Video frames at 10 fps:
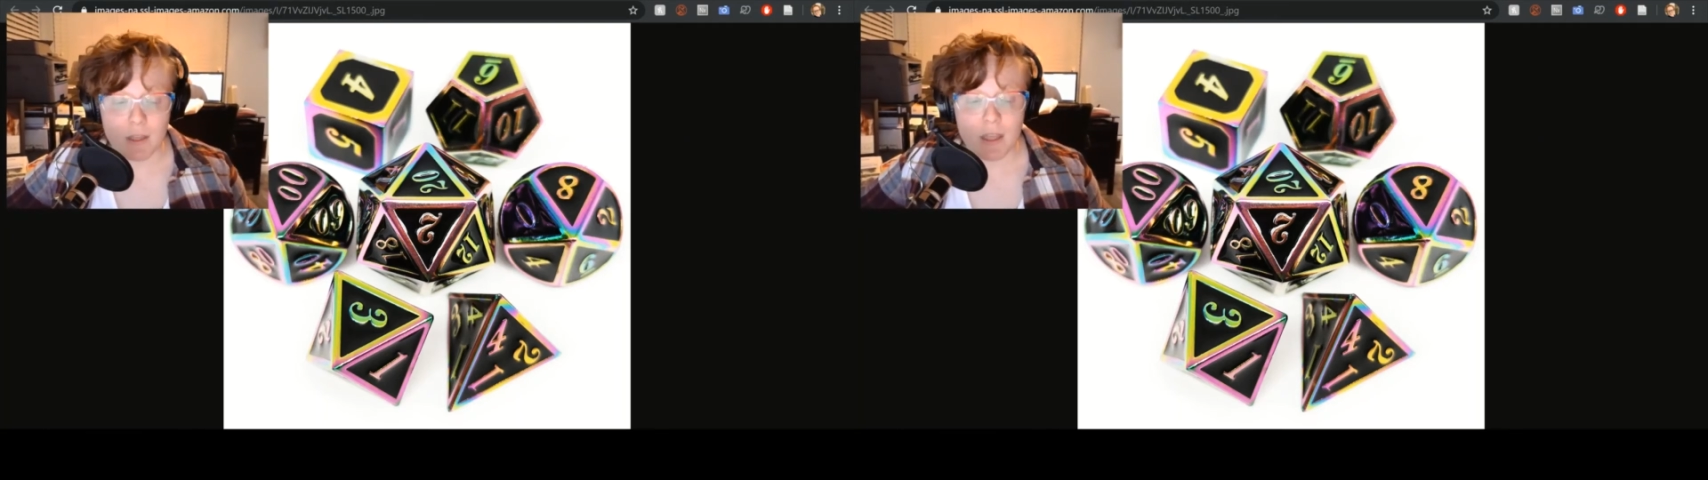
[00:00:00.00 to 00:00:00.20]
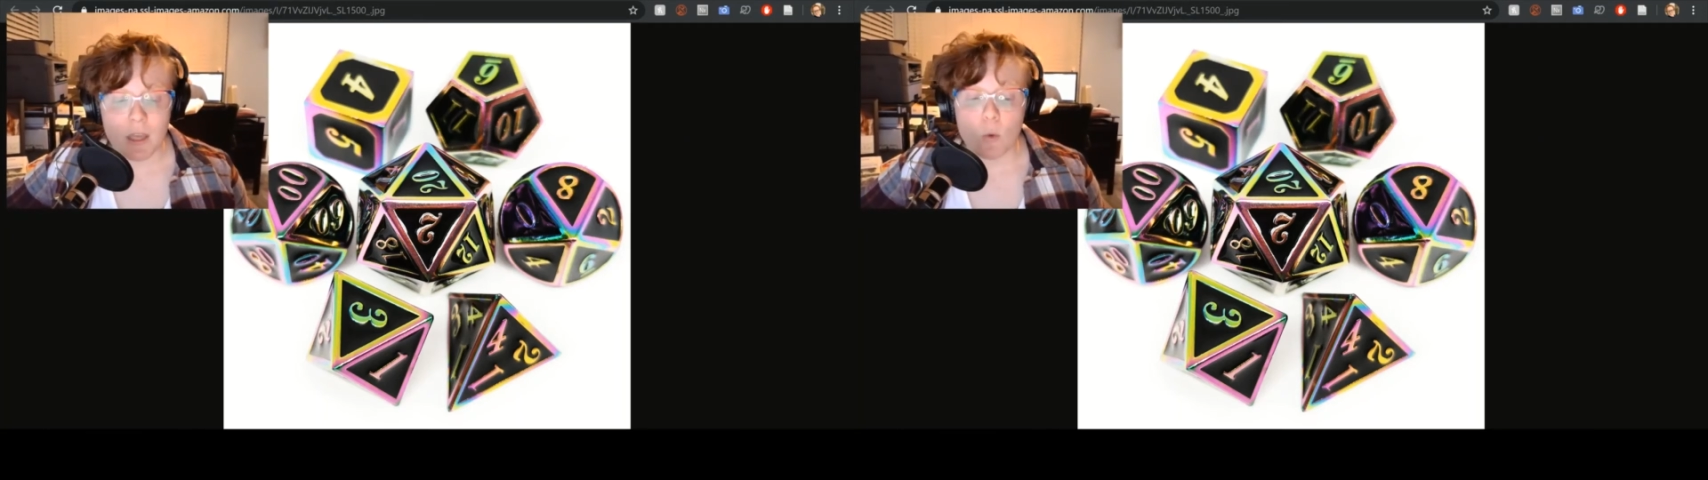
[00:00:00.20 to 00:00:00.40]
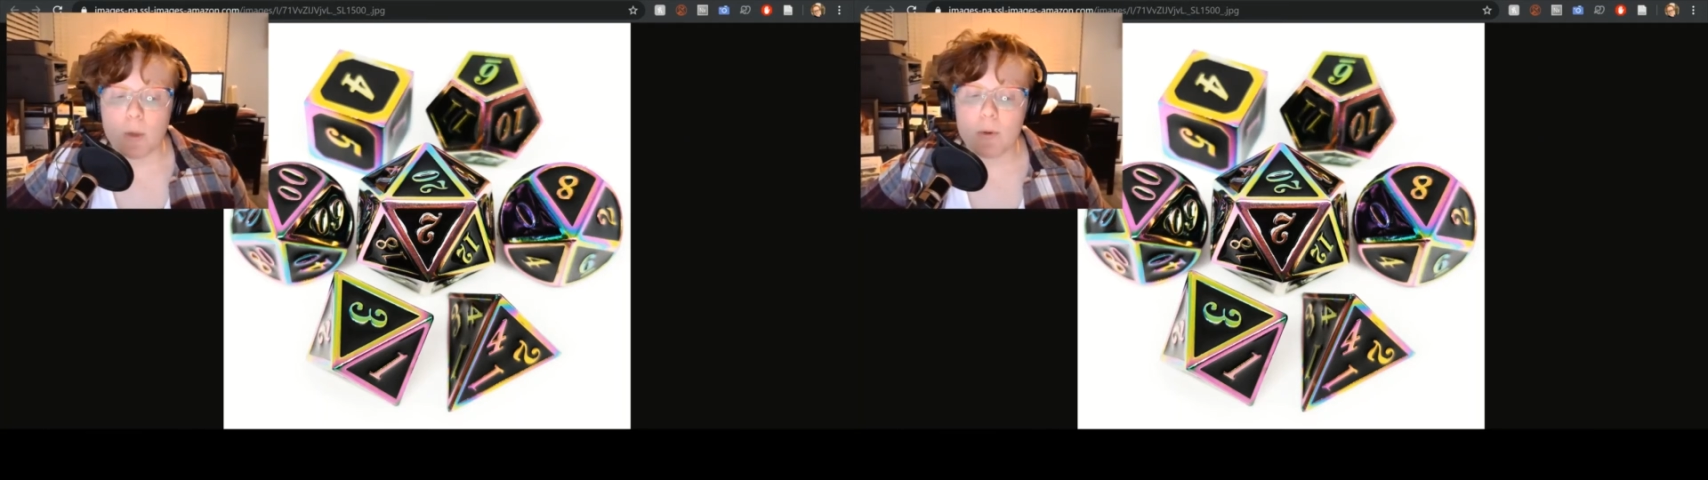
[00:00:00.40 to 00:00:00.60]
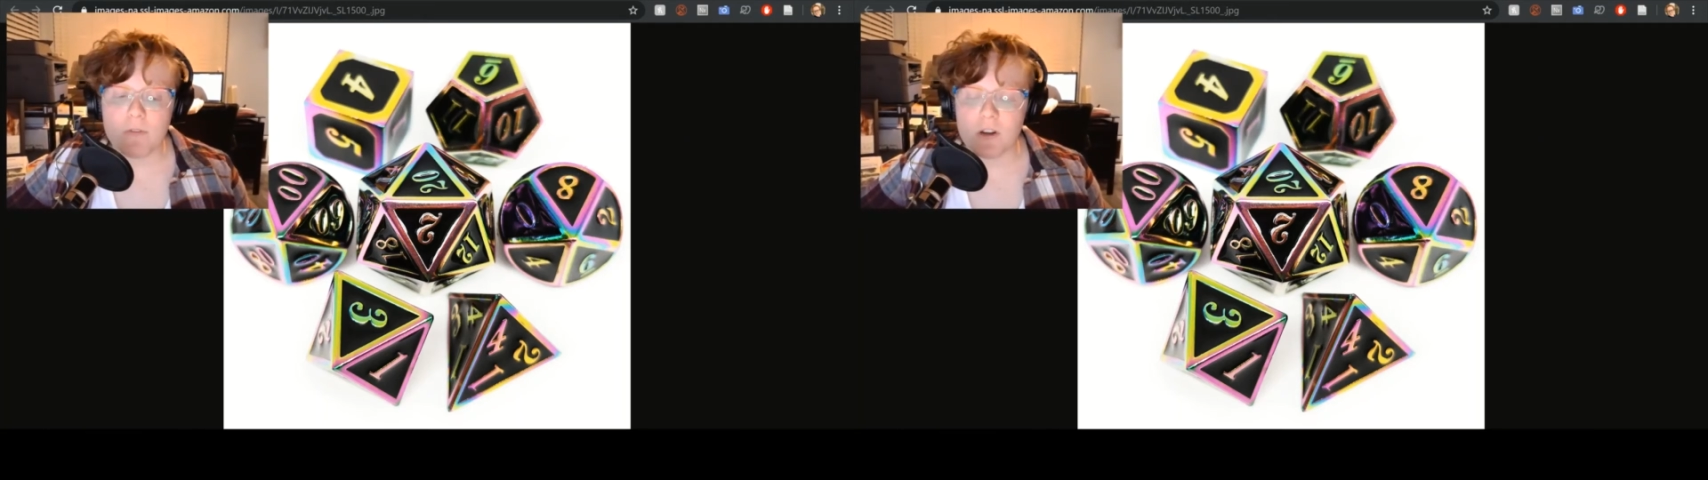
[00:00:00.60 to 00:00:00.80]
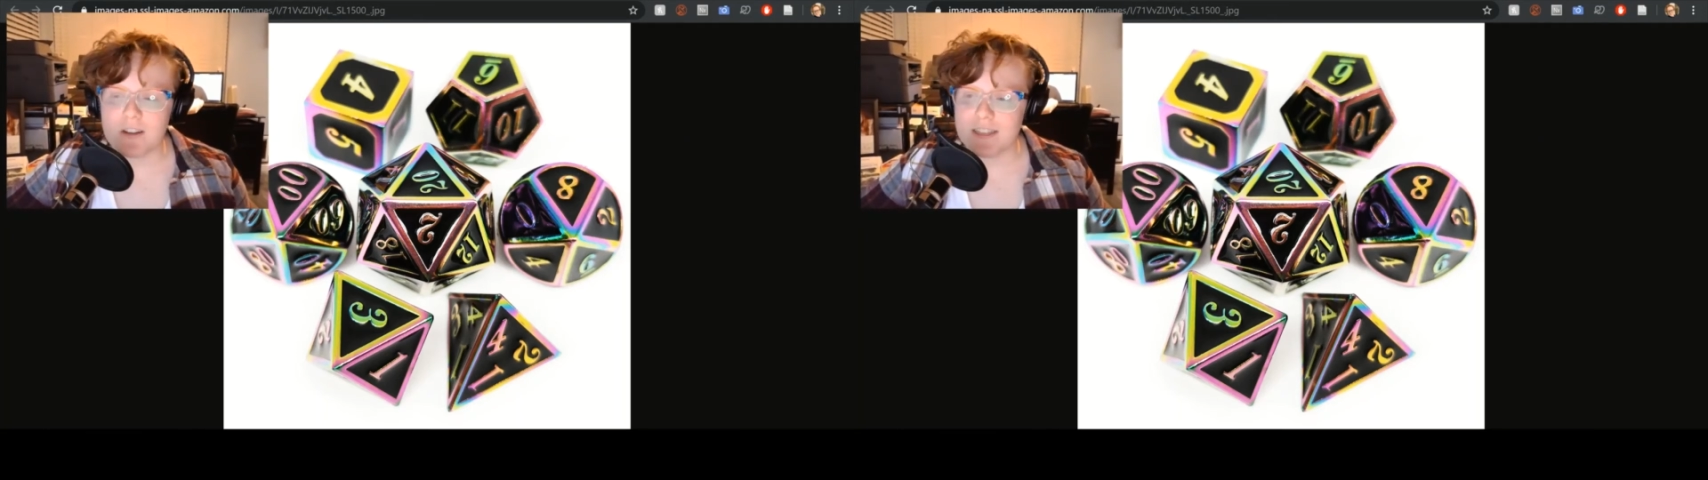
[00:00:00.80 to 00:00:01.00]
we refer to
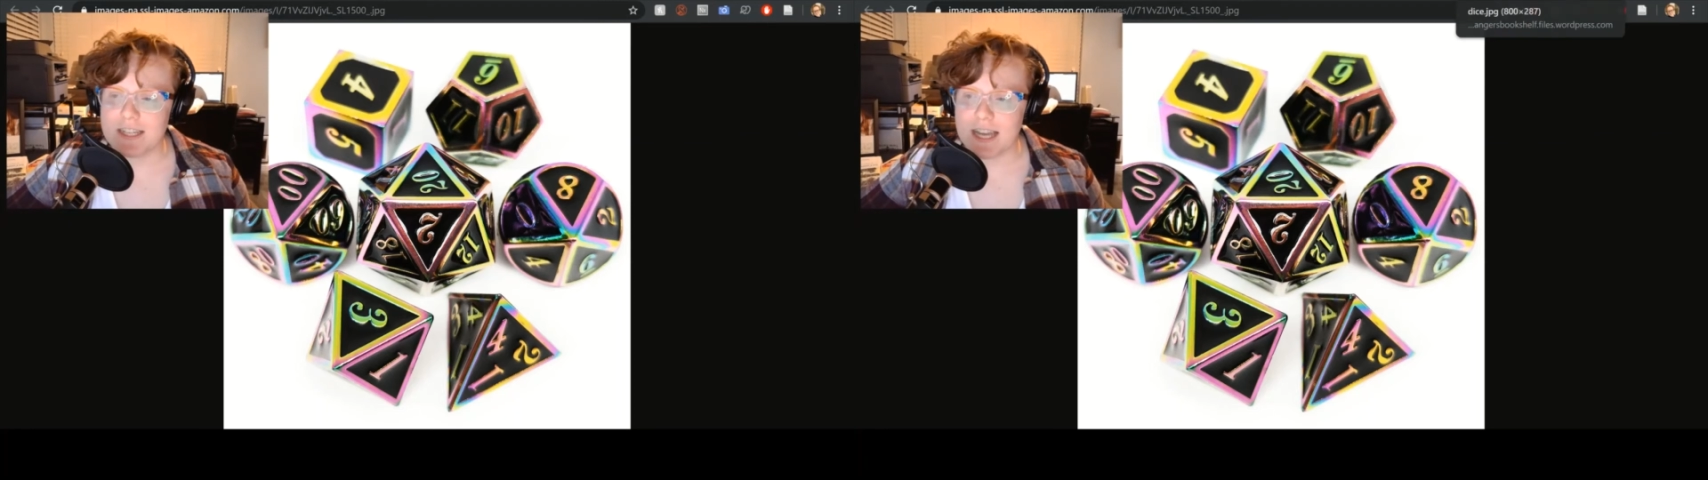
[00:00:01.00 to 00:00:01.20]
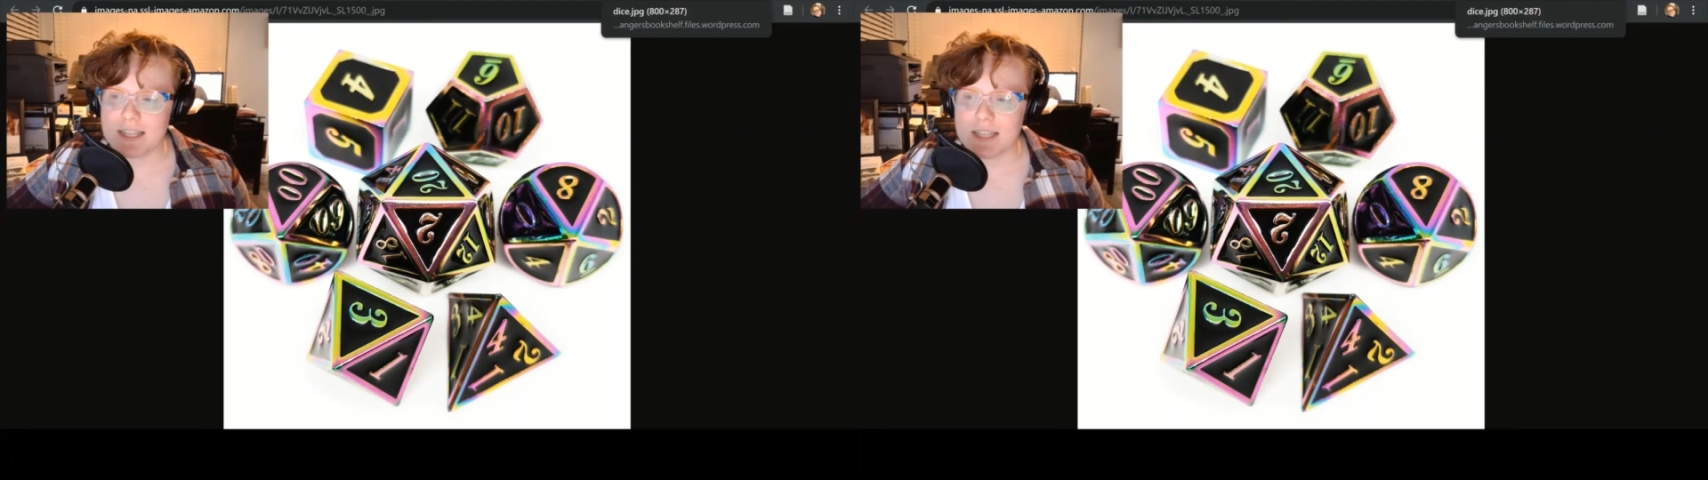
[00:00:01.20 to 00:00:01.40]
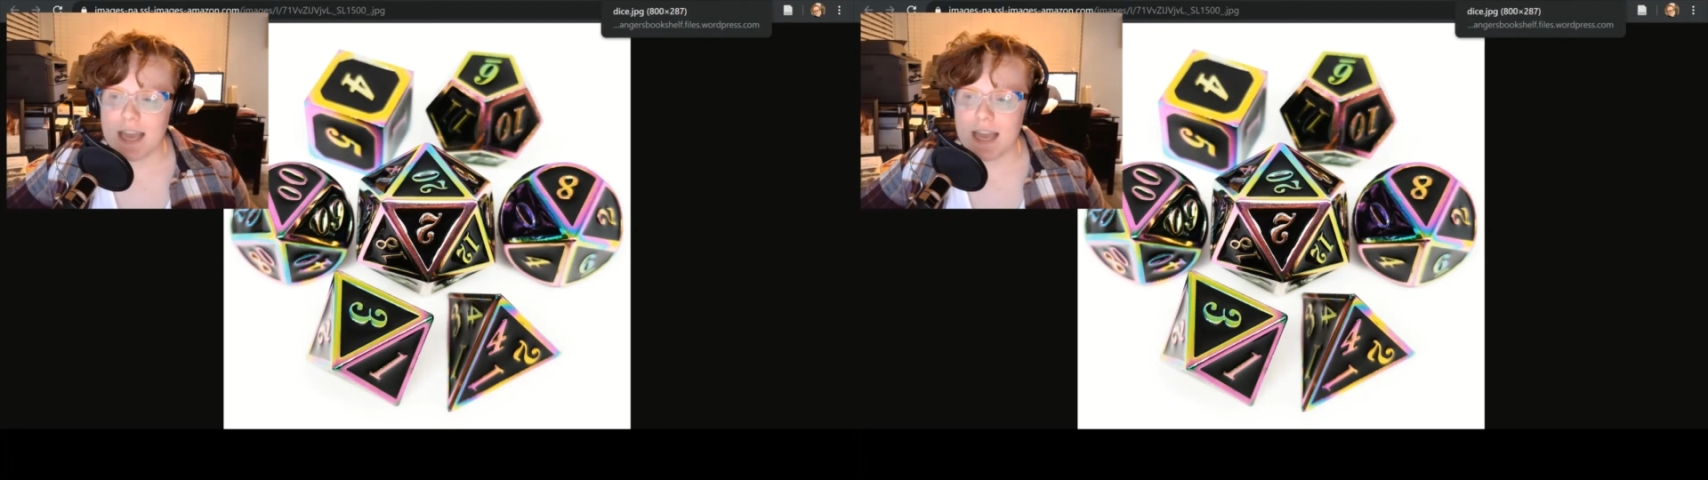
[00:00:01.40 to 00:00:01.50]
the dice as